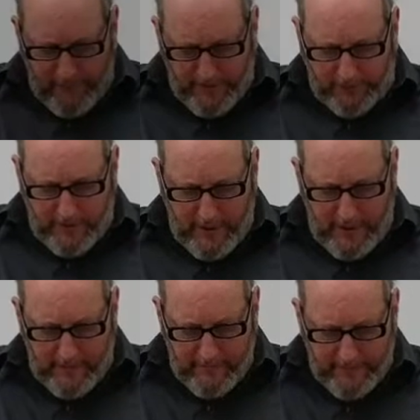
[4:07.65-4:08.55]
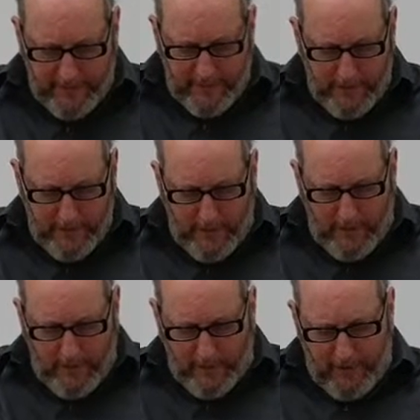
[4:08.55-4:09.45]
Verse 30.
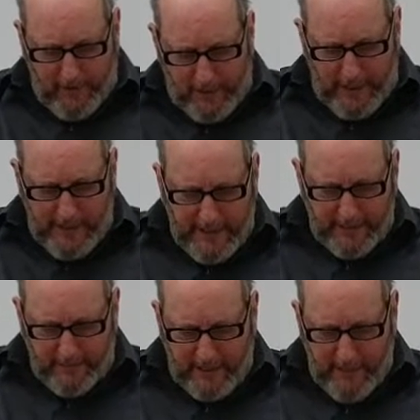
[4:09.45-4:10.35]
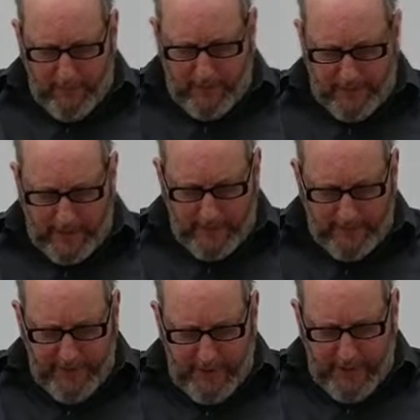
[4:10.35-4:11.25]
When he reclined at the table with
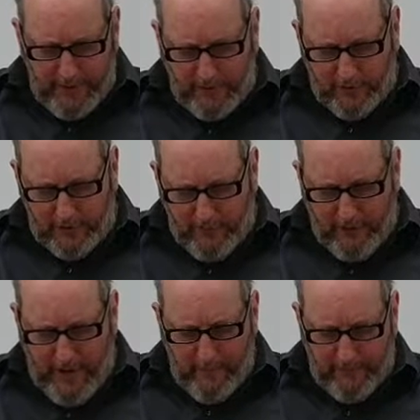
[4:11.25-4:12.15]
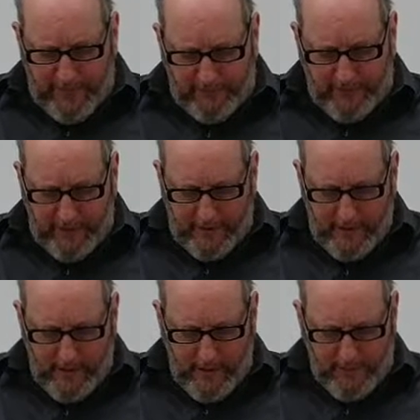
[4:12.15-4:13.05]
them, he took the bread and blessed it.
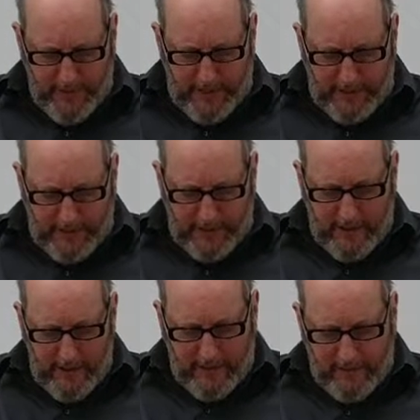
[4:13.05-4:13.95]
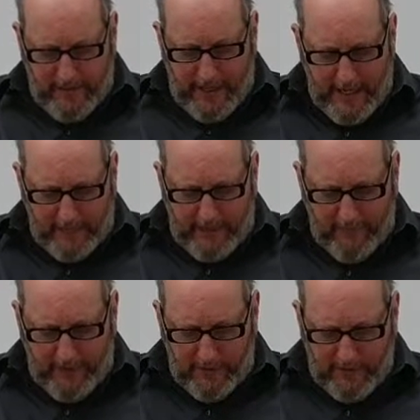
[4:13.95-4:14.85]
And breaking it, he began
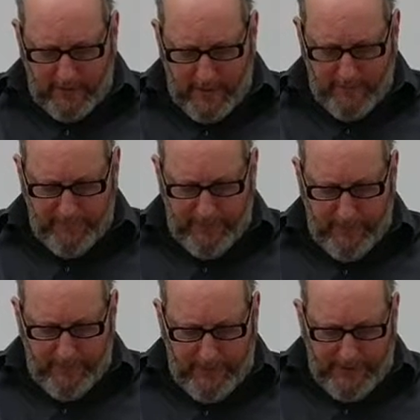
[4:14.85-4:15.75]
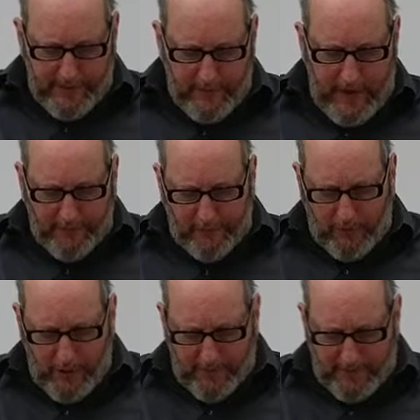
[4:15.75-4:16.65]
giving it to them. Then their eyes
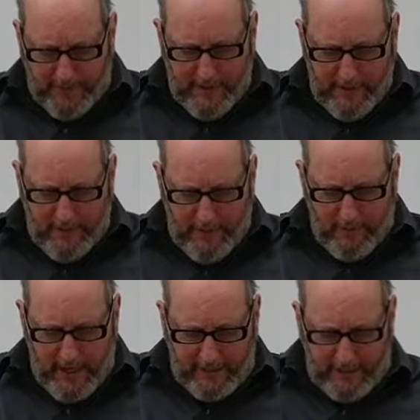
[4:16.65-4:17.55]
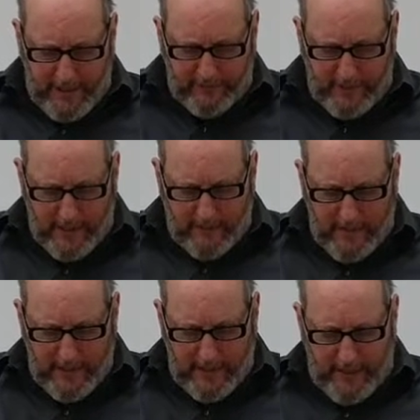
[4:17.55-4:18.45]
were opened, and they recognized
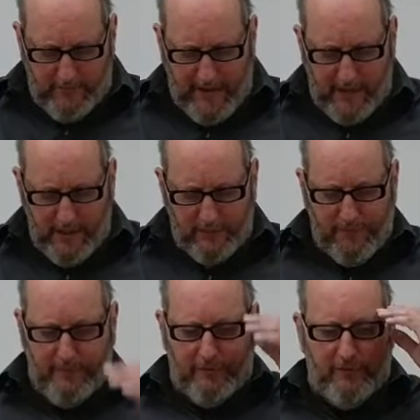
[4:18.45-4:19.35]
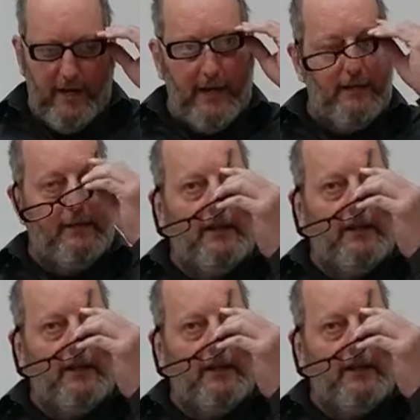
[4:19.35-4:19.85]
him, and he vanished from their sight.